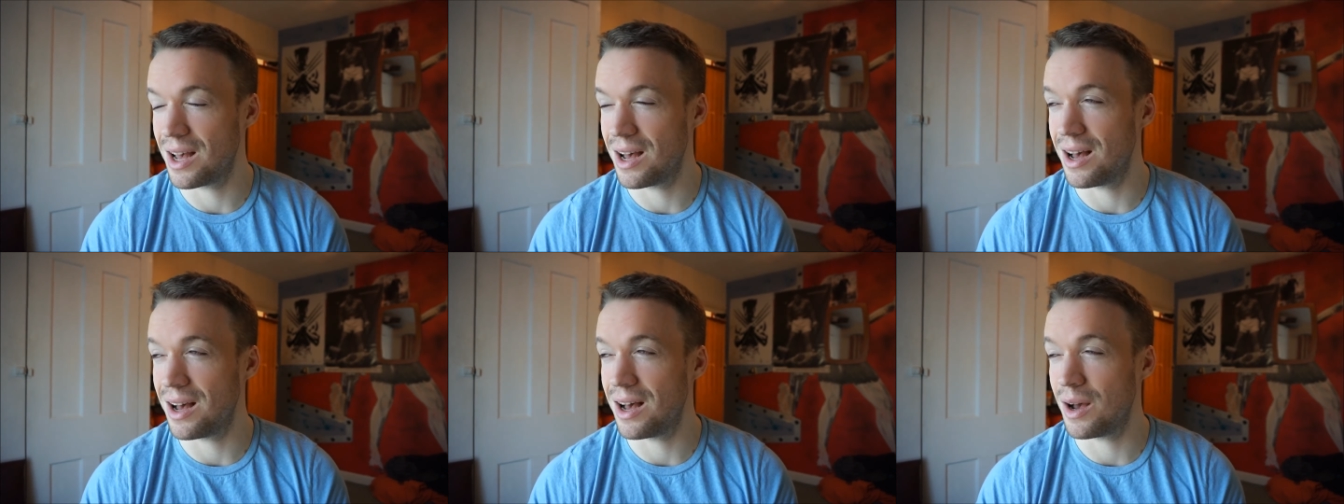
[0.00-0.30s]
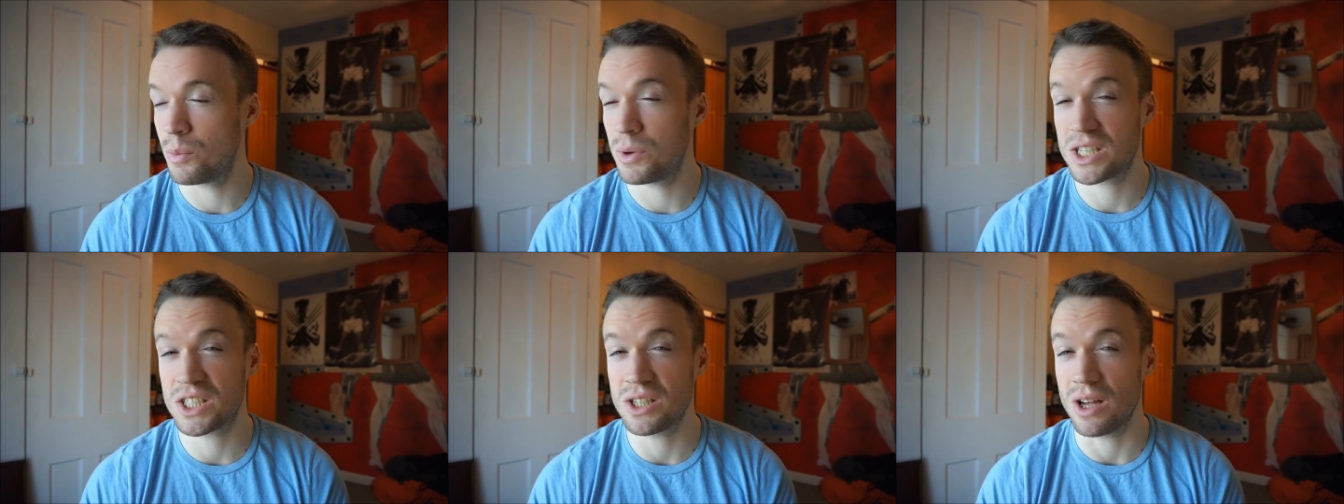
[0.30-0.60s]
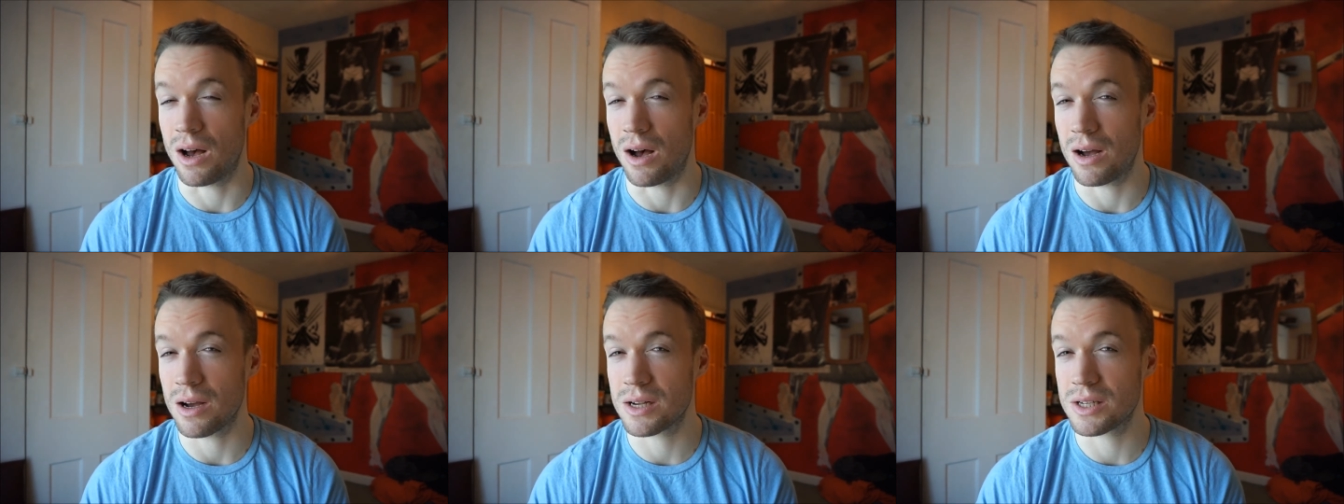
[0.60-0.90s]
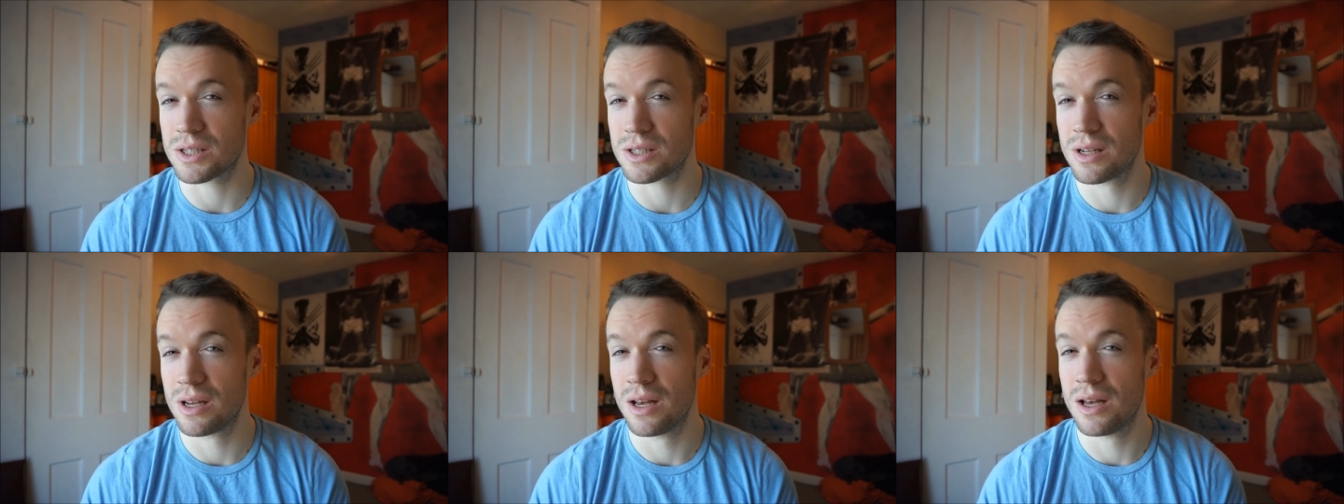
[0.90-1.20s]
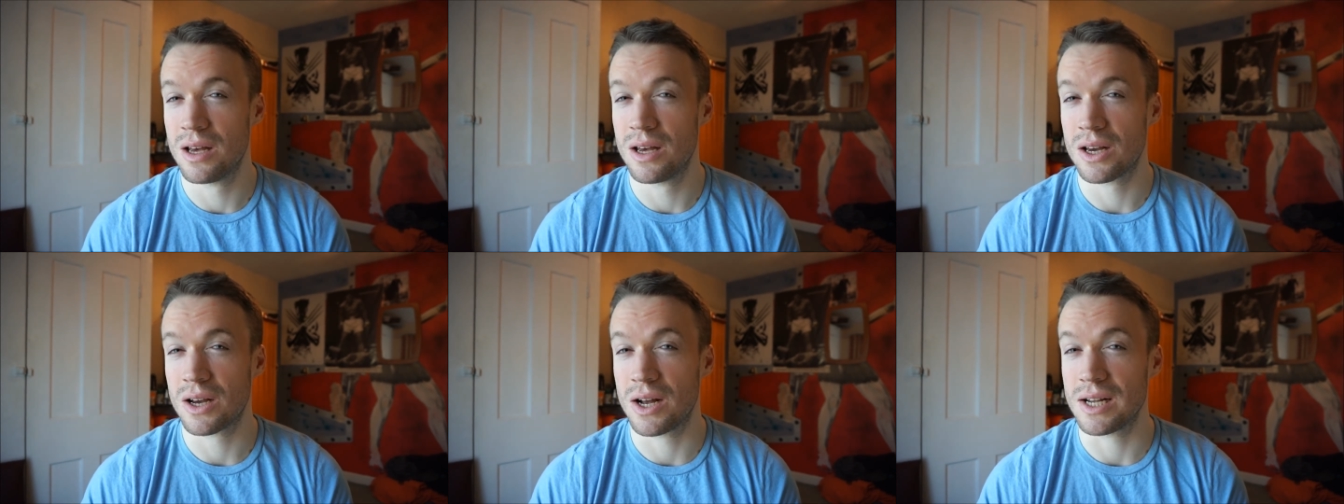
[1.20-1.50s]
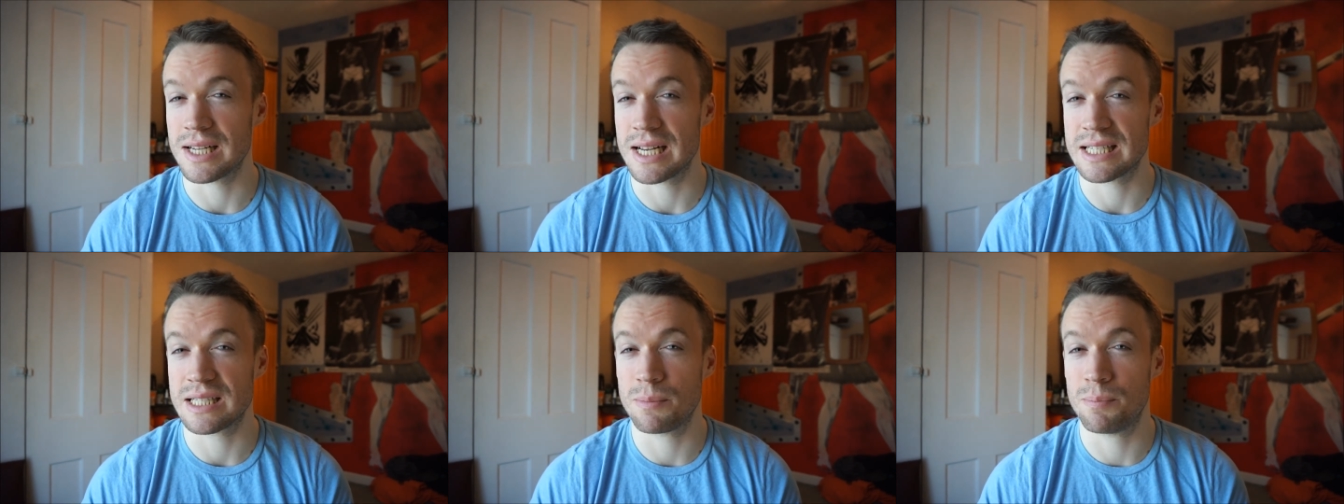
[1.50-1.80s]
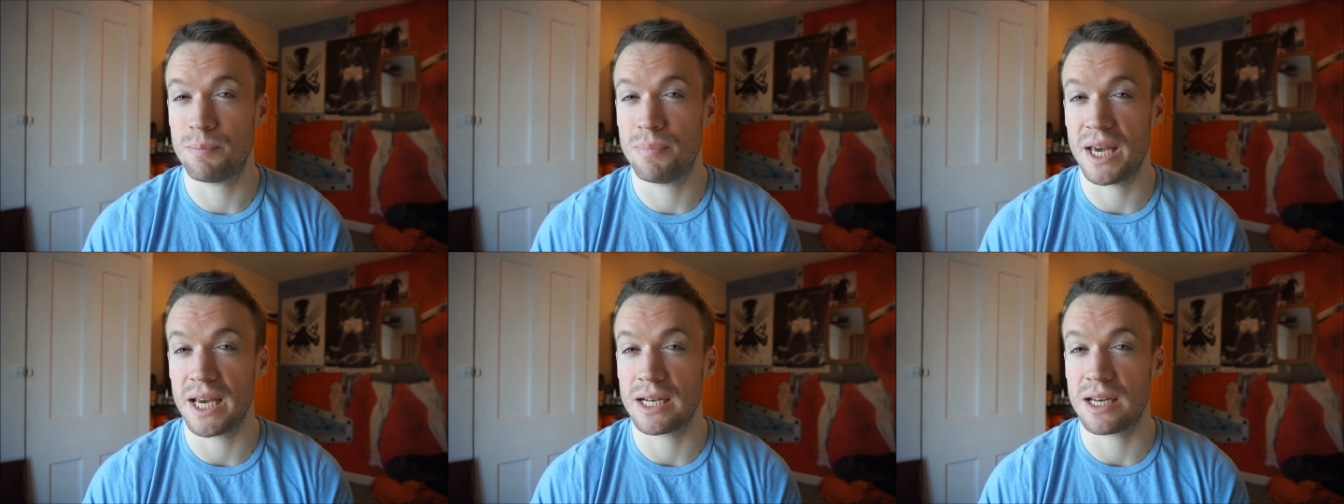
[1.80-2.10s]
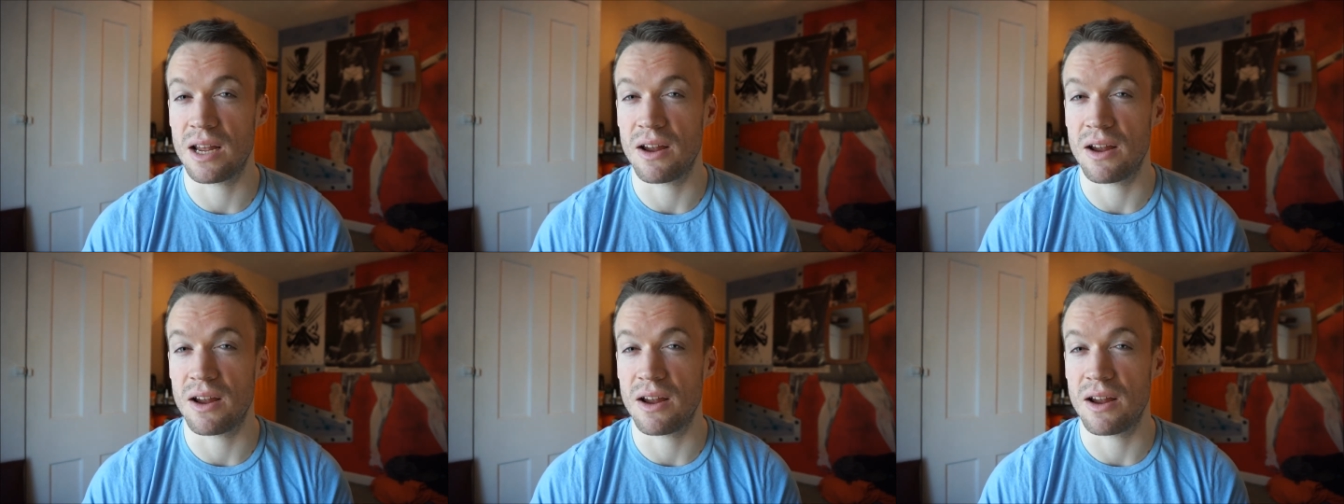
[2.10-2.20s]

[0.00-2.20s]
Uh, which sucks, because that's a big